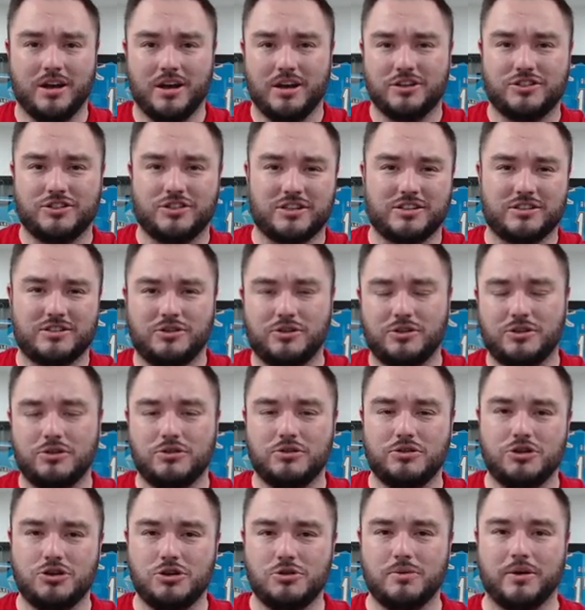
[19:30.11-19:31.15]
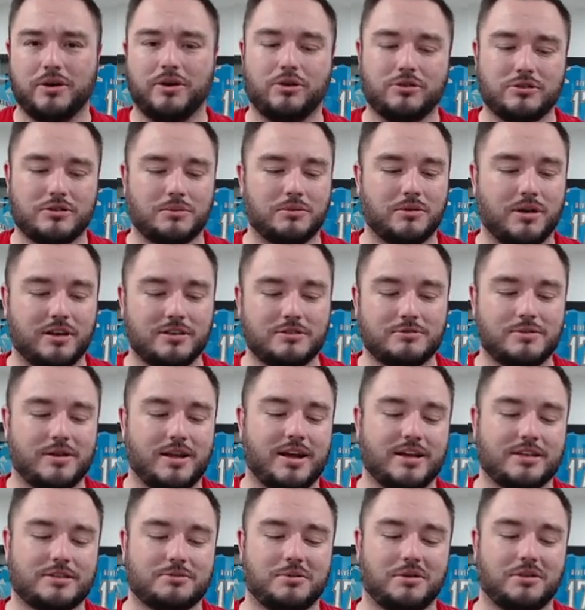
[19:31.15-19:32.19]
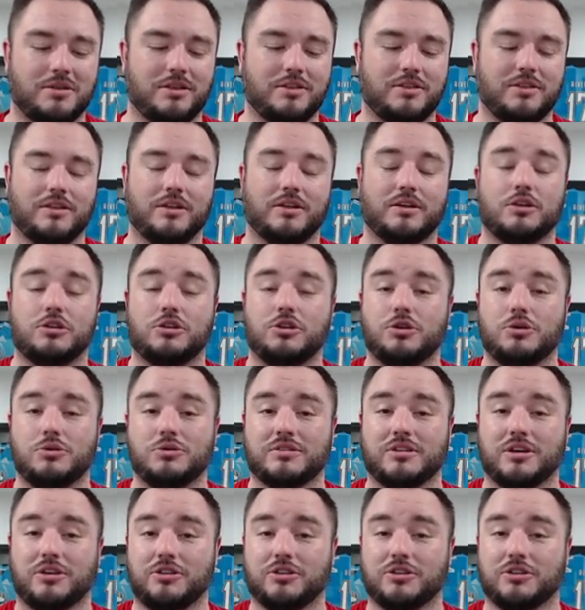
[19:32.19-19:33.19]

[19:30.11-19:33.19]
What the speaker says: Check us out on YouTube. I know some guys have been asking me lately, like, do you sell your